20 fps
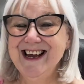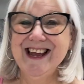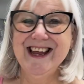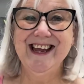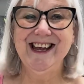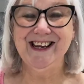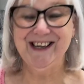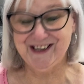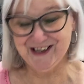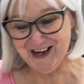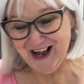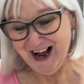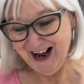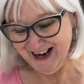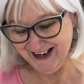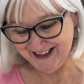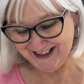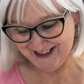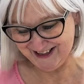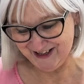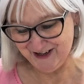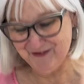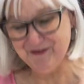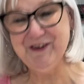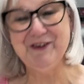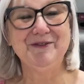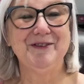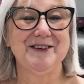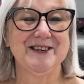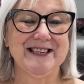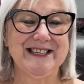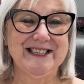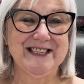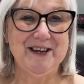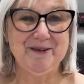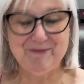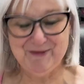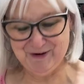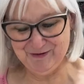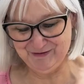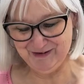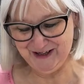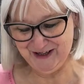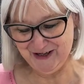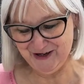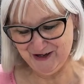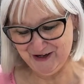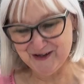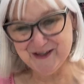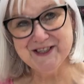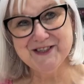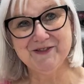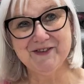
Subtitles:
hit like if you want to see more videos